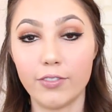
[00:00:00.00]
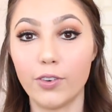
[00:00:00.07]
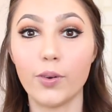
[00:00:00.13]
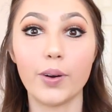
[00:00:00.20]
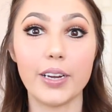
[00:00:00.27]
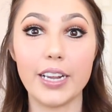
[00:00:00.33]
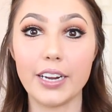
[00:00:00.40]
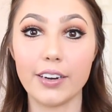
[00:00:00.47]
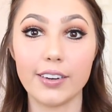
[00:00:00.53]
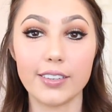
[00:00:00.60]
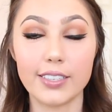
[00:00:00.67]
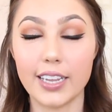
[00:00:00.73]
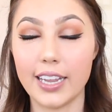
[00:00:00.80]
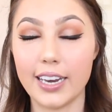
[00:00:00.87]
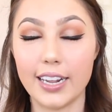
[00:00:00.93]
four
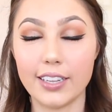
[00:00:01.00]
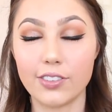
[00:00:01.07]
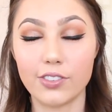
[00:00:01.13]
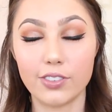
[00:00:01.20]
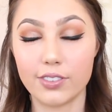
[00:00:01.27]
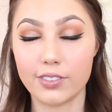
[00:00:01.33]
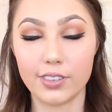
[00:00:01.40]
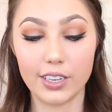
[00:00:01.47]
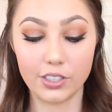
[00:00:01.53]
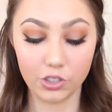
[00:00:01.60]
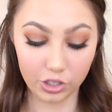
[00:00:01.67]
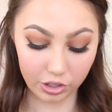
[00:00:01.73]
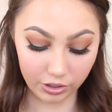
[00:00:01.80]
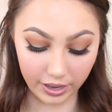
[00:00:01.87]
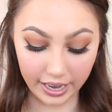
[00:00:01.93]
years, and it's it's
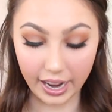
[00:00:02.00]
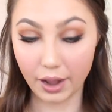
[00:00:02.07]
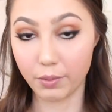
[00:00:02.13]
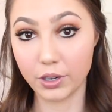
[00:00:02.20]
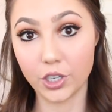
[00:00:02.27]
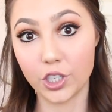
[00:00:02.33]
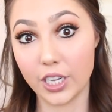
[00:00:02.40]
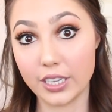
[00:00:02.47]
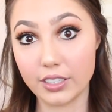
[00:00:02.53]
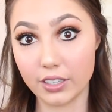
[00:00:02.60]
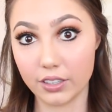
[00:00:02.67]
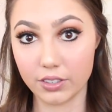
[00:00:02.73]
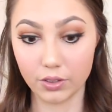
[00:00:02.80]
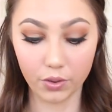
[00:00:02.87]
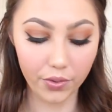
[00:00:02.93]
just great. I wish they
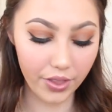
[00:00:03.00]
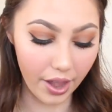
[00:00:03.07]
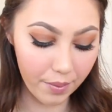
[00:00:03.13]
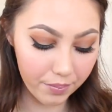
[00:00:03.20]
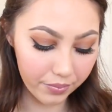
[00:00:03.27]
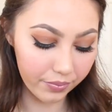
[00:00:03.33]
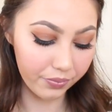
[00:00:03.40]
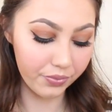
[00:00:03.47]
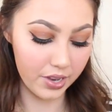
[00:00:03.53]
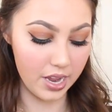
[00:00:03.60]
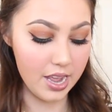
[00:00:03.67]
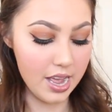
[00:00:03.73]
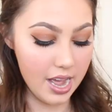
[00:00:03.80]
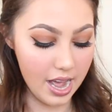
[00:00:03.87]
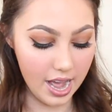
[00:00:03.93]
still sold them.
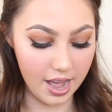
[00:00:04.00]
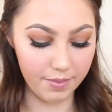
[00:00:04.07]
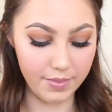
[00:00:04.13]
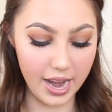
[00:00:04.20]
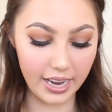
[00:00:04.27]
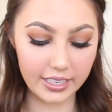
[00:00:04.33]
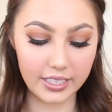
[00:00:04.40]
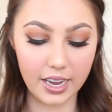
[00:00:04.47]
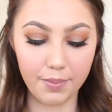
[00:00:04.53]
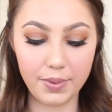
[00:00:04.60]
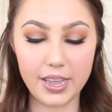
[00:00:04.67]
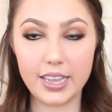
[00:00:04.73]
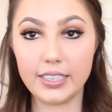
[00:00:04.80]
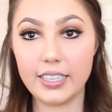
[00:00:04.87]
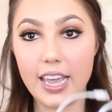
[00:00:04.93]
Um, next up
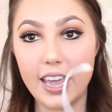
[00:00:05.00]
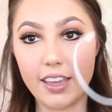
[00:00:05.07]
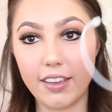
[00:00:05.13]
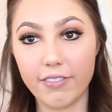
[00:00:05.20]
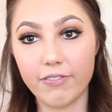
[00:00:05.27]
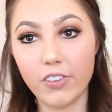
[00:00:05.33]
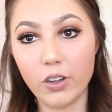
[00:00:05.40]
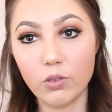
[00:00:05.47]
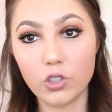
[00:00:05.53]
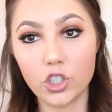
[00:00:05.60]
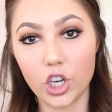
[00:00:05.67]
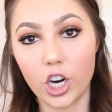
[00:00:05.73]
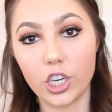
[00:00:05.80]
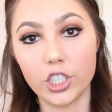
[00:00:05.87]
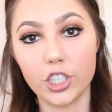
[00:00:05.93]
is a phone
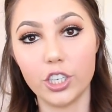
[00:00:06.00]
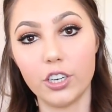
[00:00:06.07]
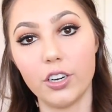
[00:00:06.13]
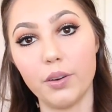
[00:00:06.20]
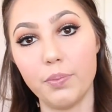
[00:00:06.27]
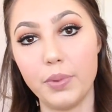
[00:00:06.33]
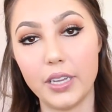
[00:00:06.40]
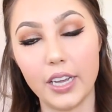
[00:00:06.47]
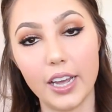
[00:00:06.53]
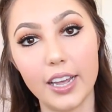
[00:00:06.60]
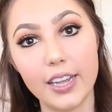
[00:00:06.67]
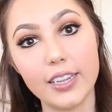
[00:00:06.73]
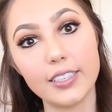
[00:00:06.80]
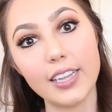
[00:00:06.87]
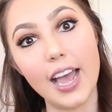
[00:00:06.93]
charger
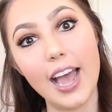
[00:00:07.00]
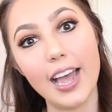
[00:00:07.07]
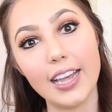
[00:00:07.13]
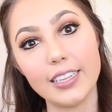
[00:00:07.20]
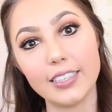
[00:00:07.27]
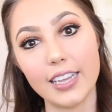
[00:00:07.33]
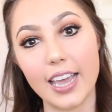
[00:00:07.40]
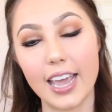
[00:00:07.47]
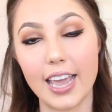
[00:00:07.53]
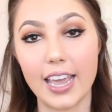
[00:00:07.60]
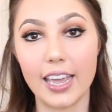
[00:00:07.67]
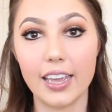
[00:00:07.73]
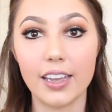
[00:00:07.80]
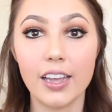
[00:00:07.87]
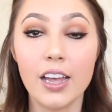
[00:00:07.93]
because as
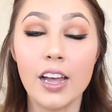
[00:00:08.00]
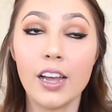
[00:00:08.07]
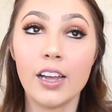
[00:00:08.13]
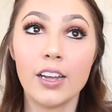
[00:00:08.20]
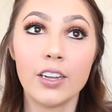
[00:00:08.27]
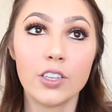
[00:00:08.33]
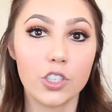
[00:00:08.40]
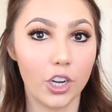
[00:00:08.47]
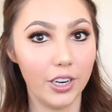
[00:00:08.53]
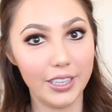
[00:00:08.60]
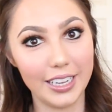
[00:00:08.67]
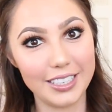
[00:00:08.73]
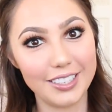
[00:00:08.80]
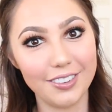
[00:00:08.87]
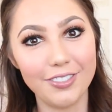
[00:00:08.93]
a sorry
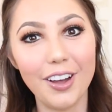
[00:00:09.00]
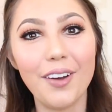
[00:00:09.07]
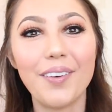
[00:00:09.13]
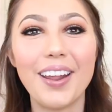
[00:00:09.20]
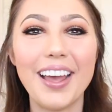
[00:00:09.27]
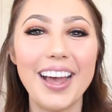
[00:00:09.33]
that's the phone